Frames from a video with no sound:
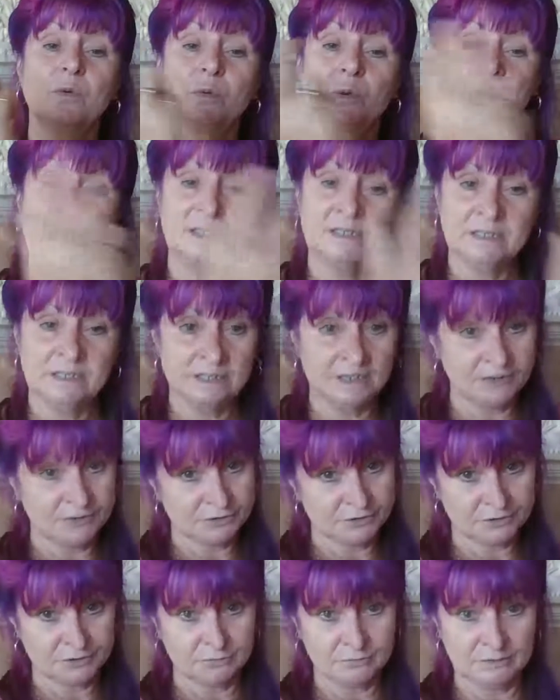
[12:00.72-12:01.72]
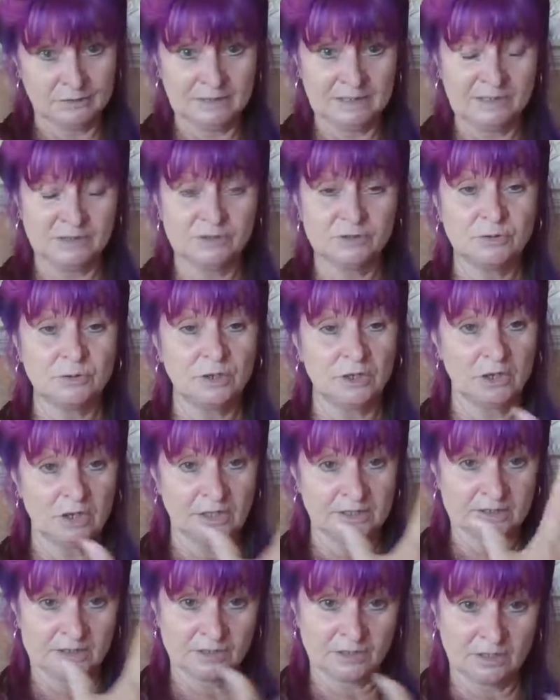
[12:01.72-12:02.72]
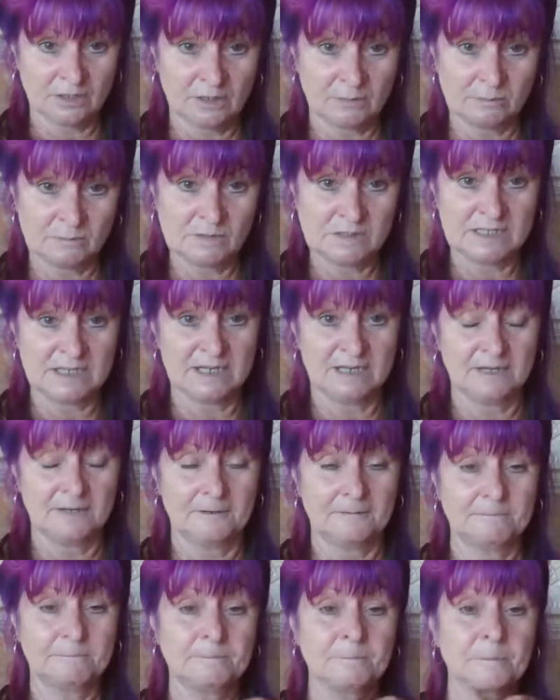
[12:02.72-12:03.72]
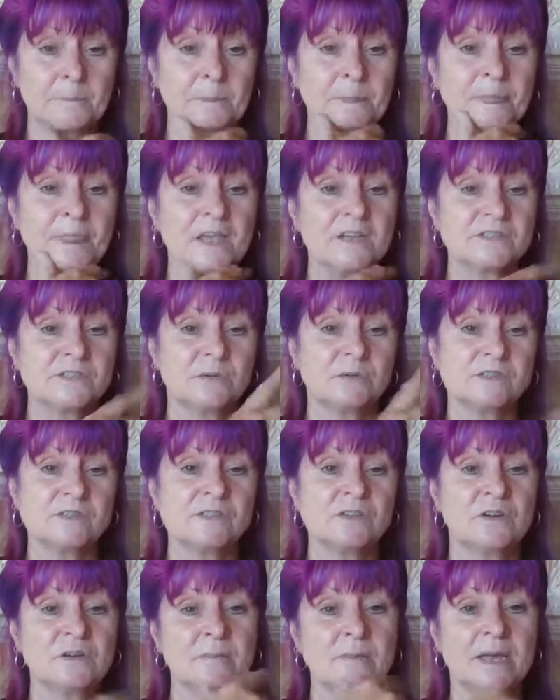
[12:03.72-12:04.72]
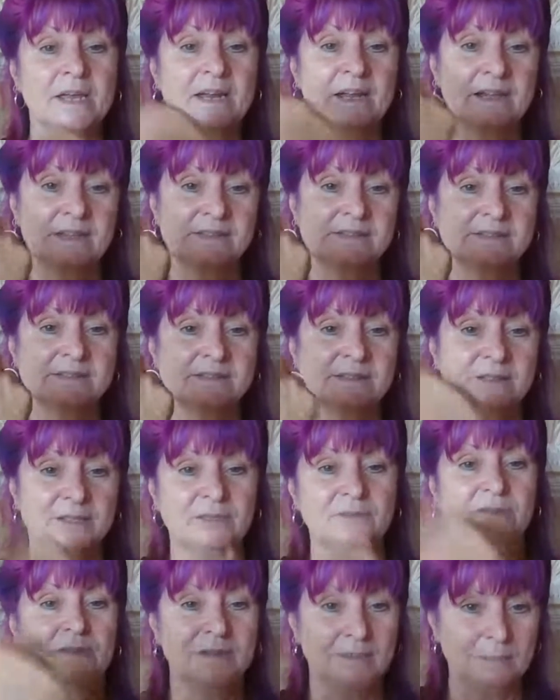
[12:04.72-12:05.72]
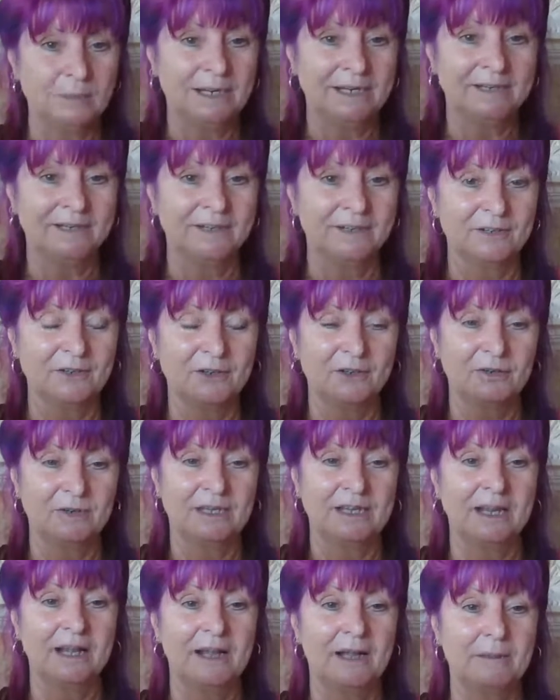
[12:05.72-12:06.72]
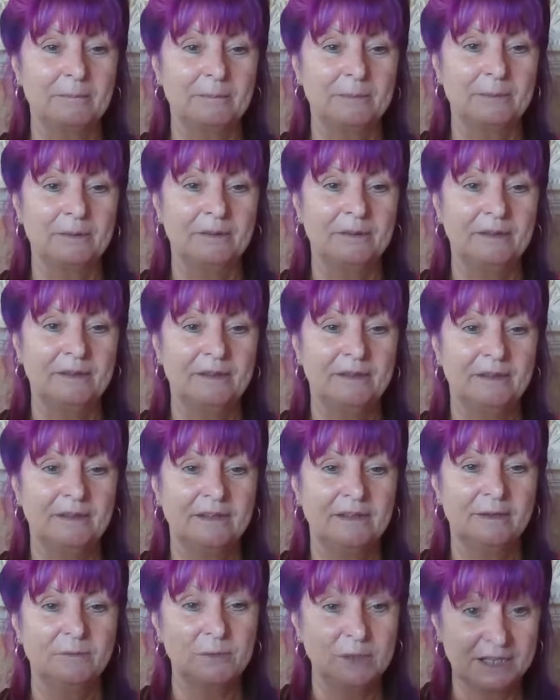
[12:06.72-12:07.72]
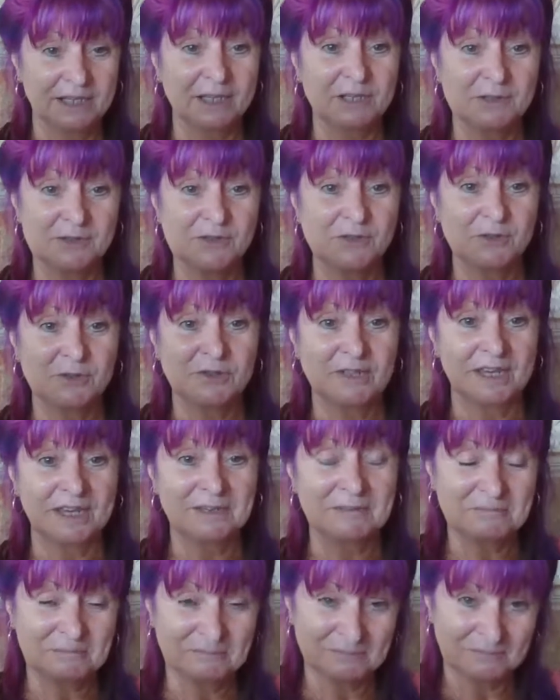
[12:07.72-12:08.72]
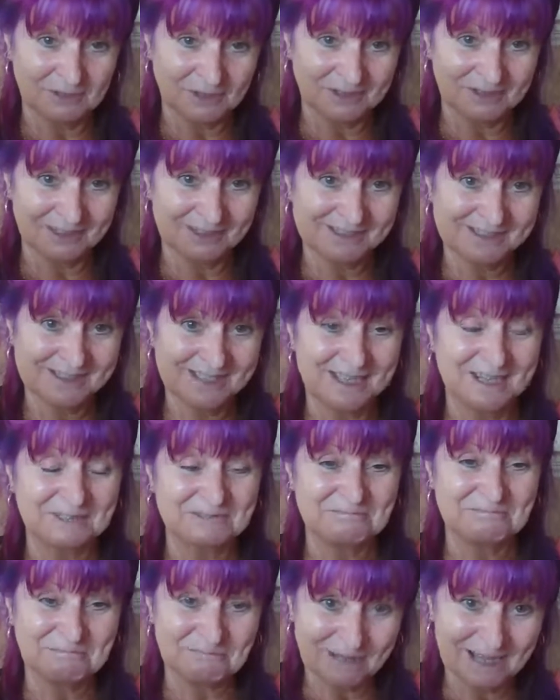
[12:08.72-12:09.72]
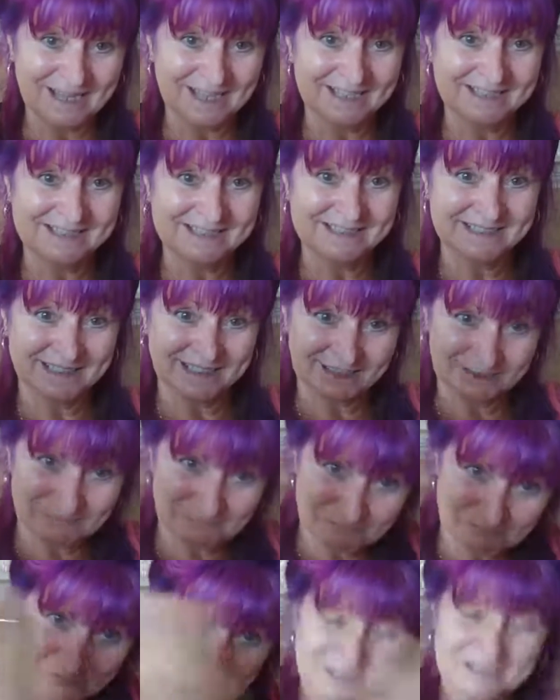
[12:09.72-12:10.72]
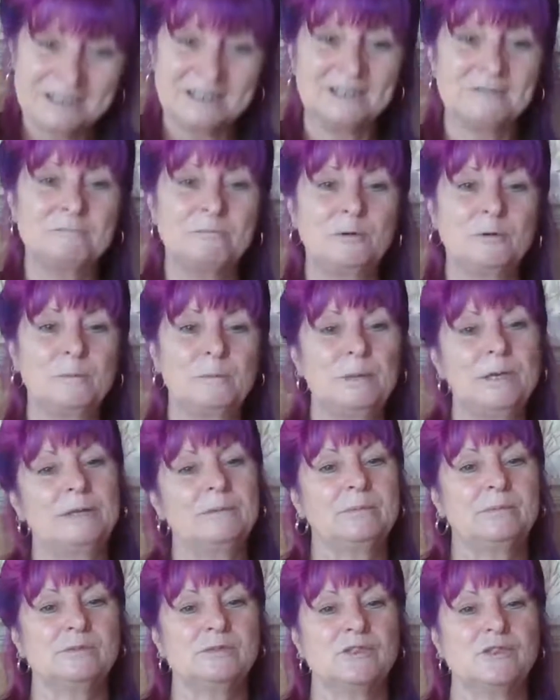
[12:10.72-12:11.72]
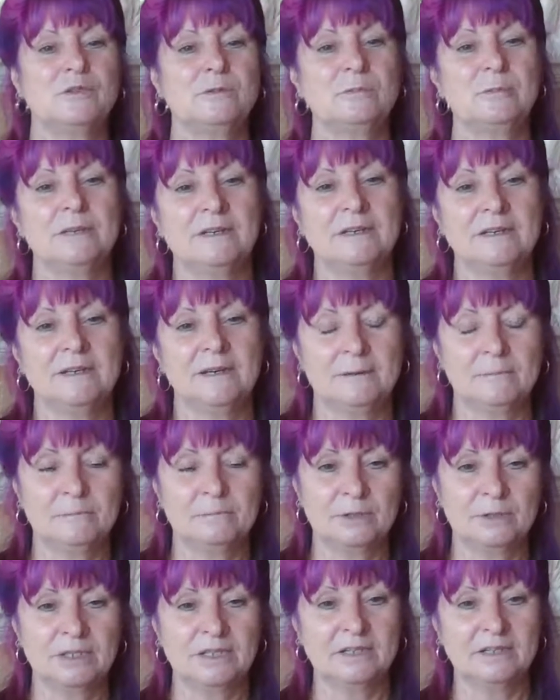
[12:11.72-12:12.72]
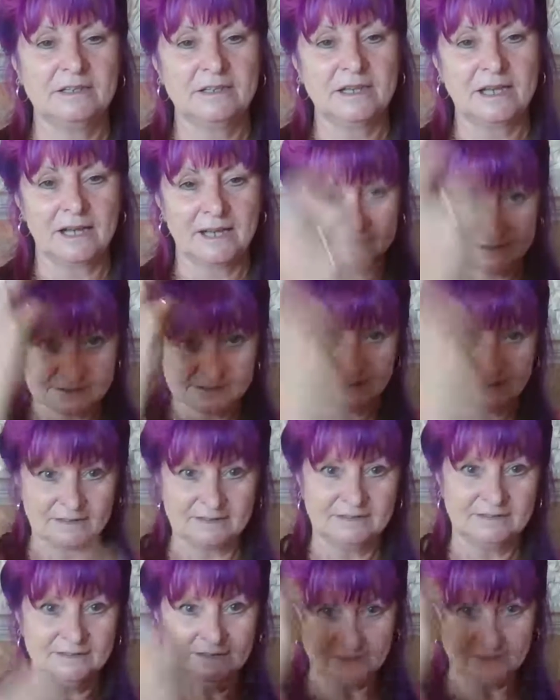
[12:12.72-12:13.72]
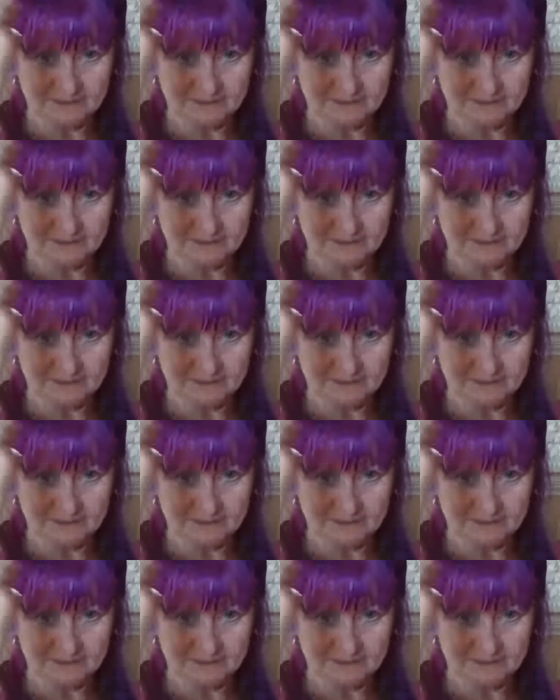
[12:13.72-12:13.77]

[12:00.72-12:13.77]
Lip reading: We need you. We need your light to come down. So it's not about us leaving the planet and going up. We can do that, like I said, but we need more people to be asking,